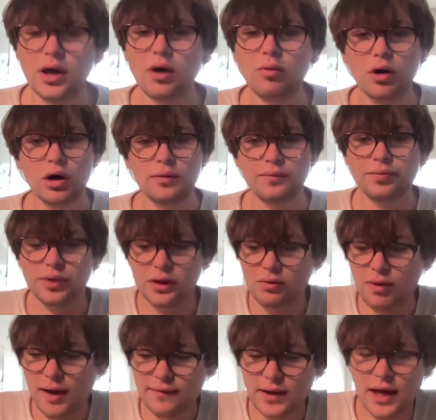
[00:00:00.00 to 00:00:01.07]
Well, you
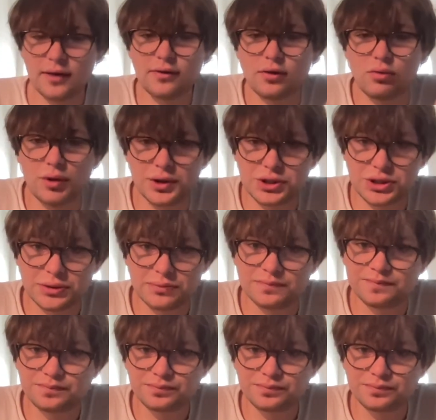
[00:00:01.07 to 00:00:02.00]
have to ask the question,